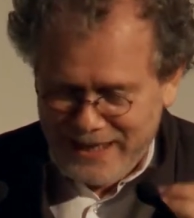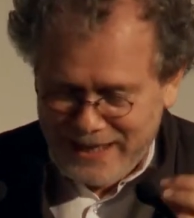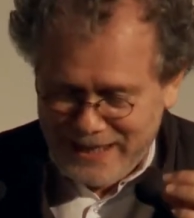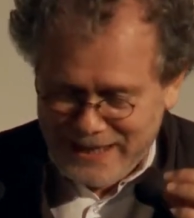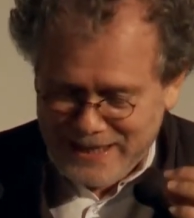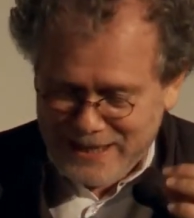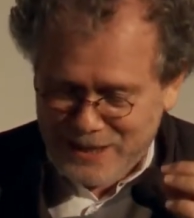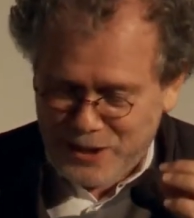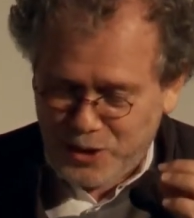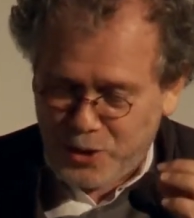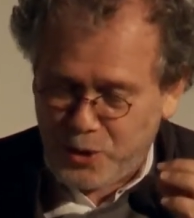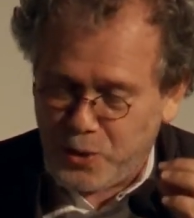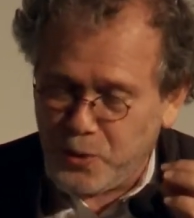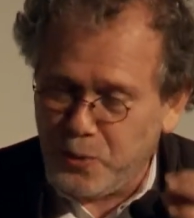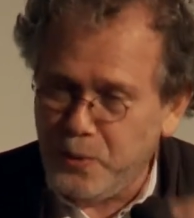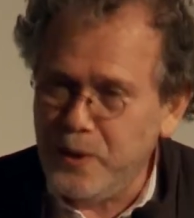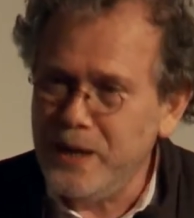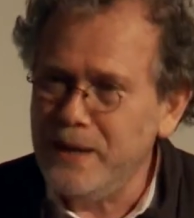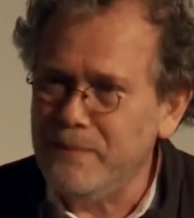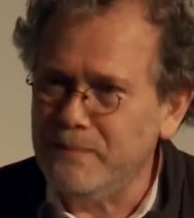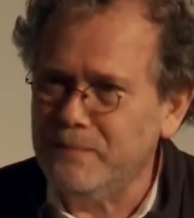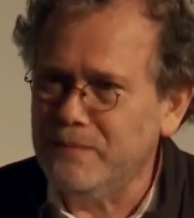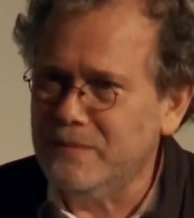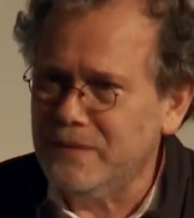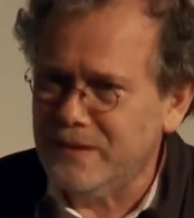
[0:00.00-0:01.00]

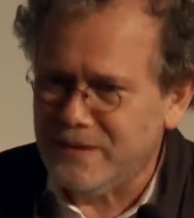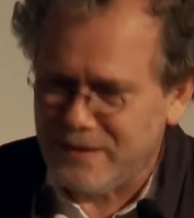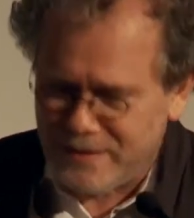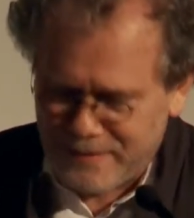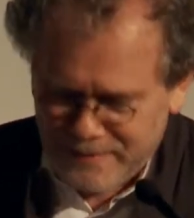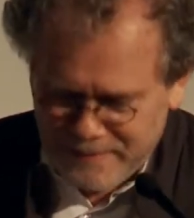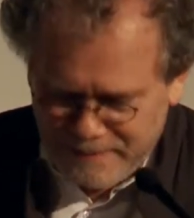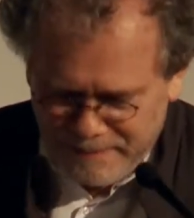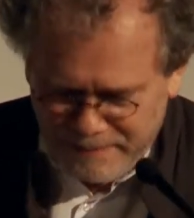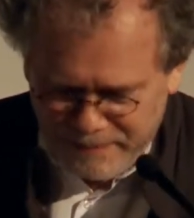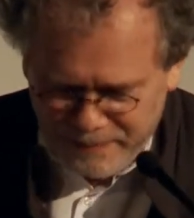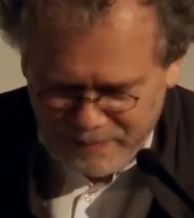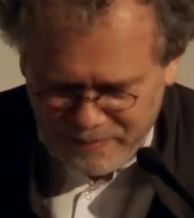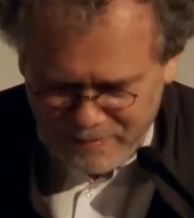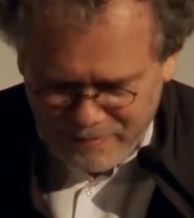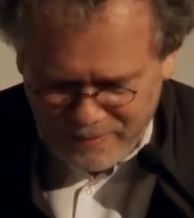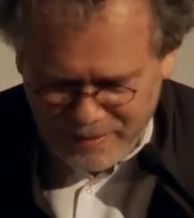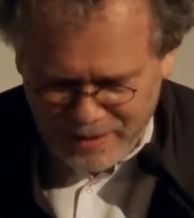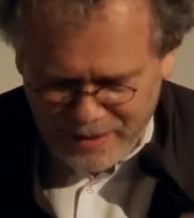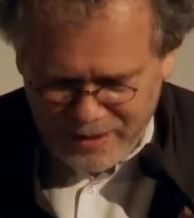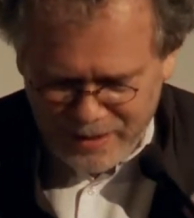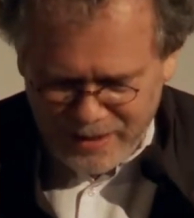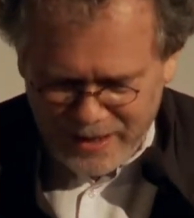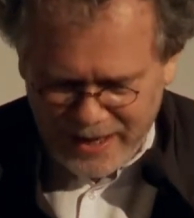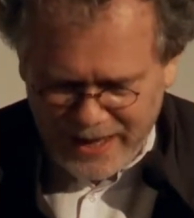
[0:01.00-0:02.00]
screamed,
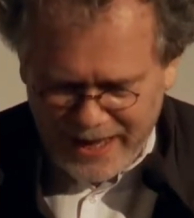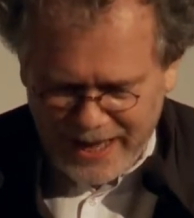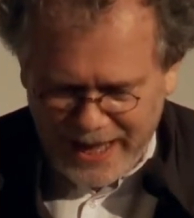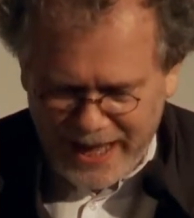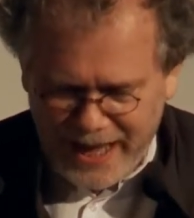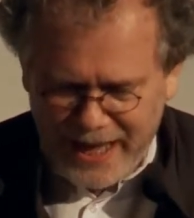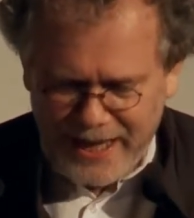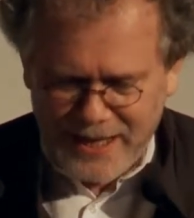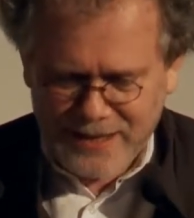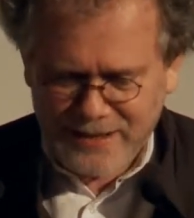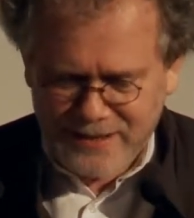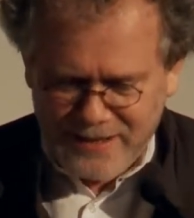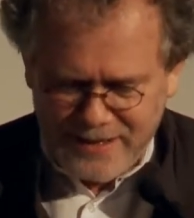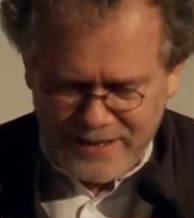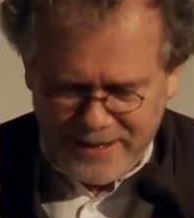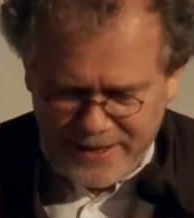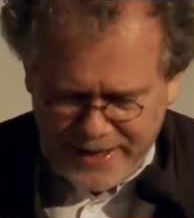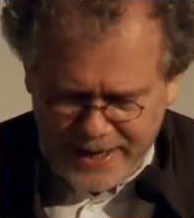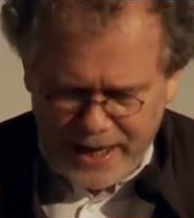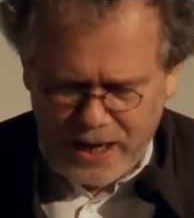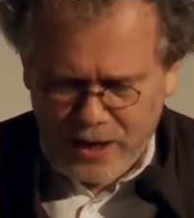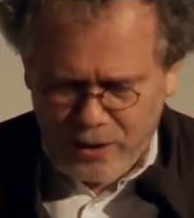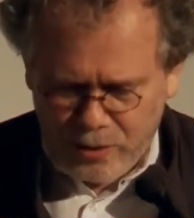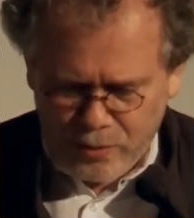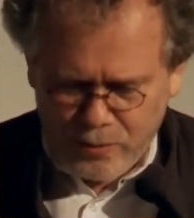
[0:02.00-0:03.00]
"And
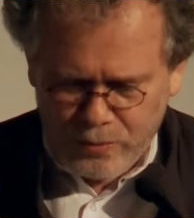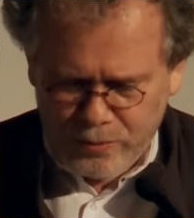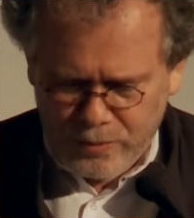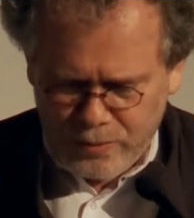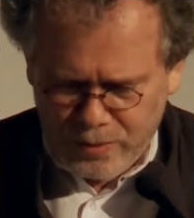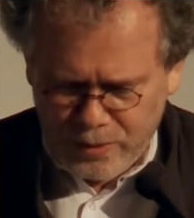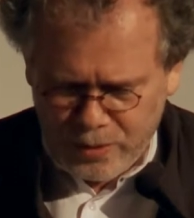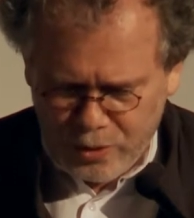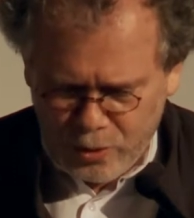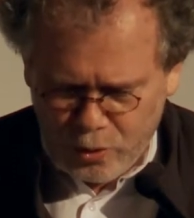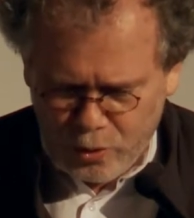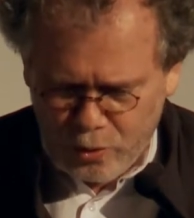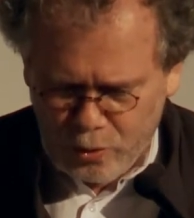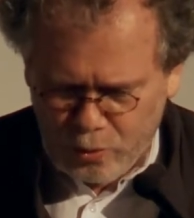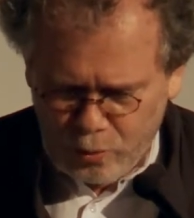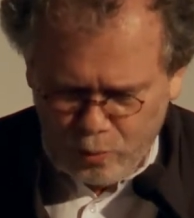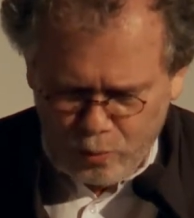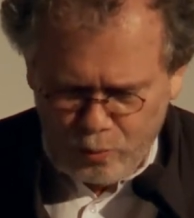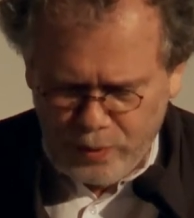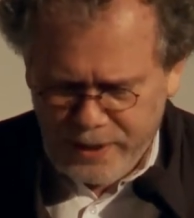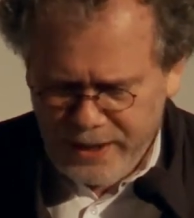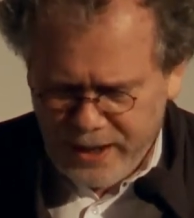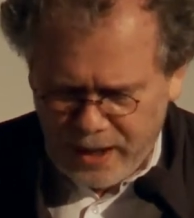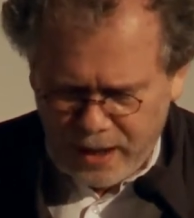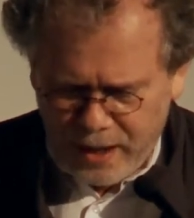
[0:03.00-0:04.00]
now
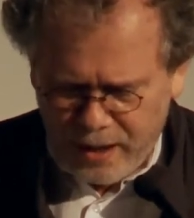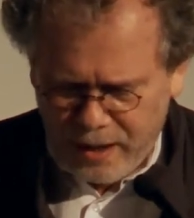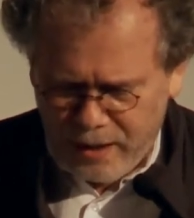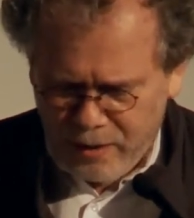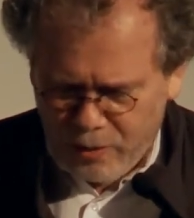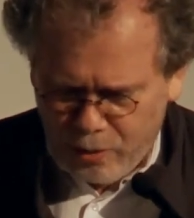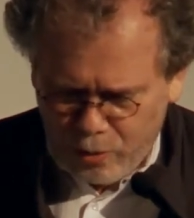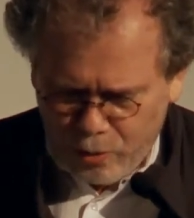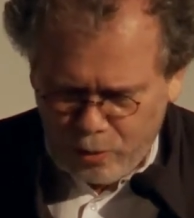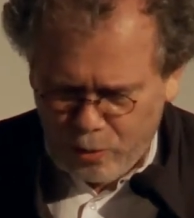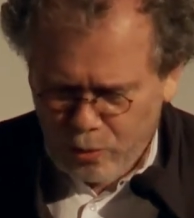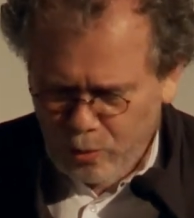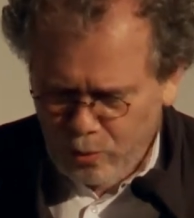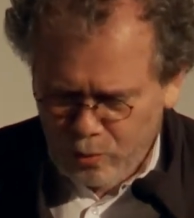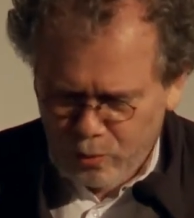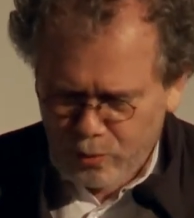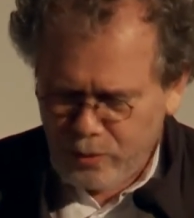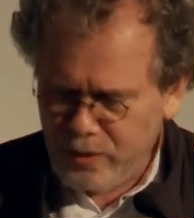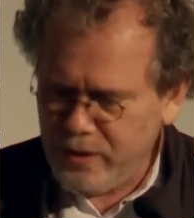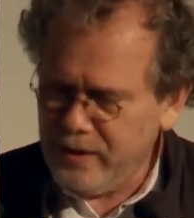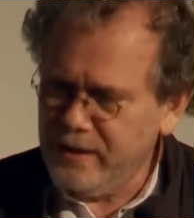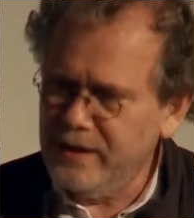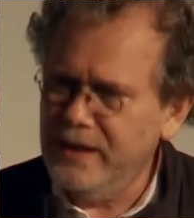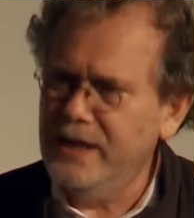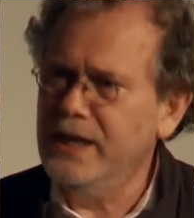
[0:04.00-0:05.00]
we are
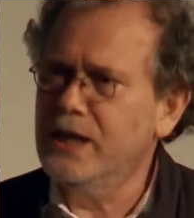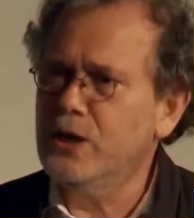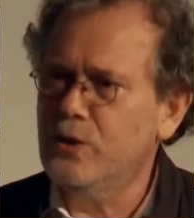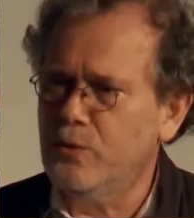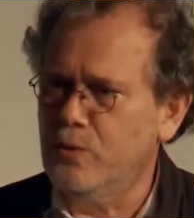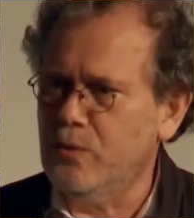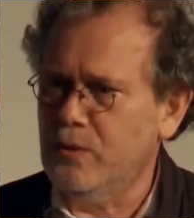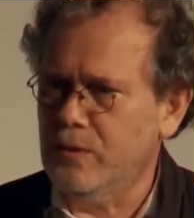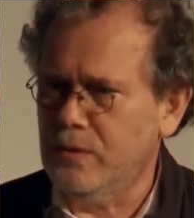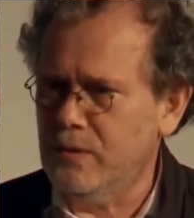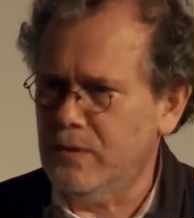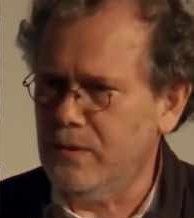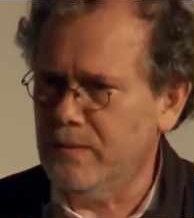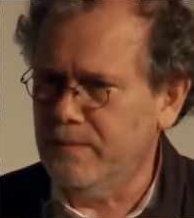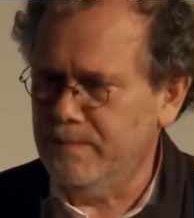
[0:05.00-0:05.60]
all equal."